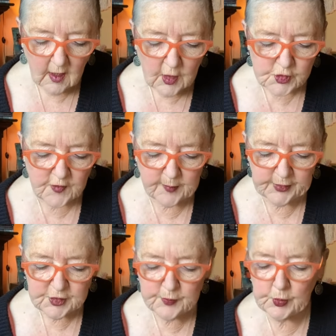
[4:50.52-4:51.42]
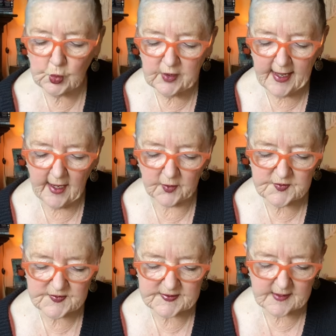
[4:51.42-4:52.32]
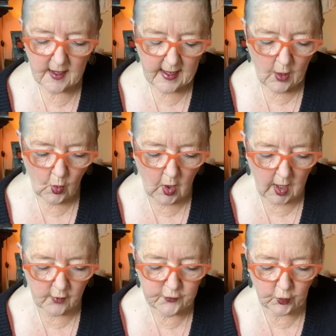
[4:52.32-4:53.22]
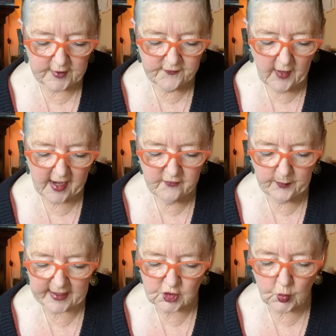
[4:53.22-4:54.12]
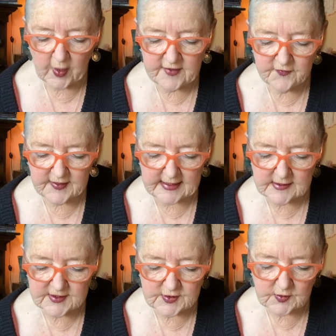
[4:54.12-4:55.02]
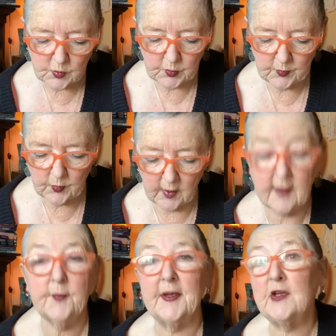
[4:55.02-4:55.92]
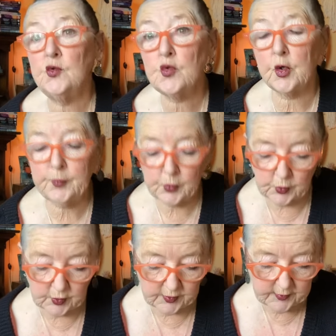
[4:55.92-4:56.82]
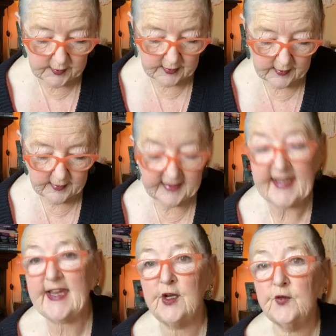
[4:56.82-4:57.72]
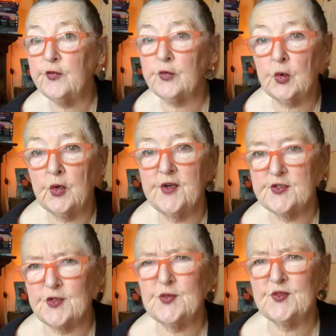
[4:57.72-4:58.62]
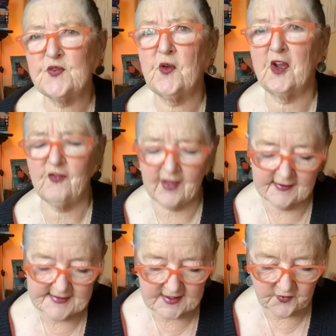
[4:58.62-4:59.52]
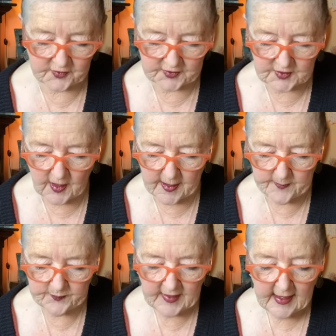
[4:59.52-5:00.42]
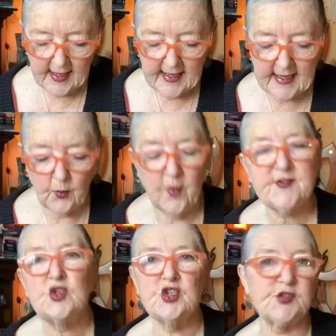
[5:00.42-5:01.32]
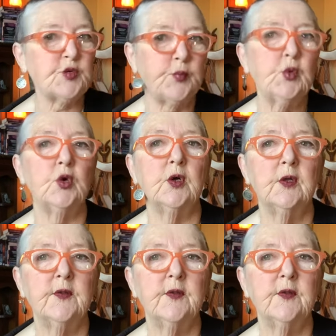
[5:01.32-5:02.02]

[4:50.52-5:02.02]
So they built a pool house, 45 by 20 feet, indoor pool, heated floors. This was very fancy for the time. It wasn't just a pool.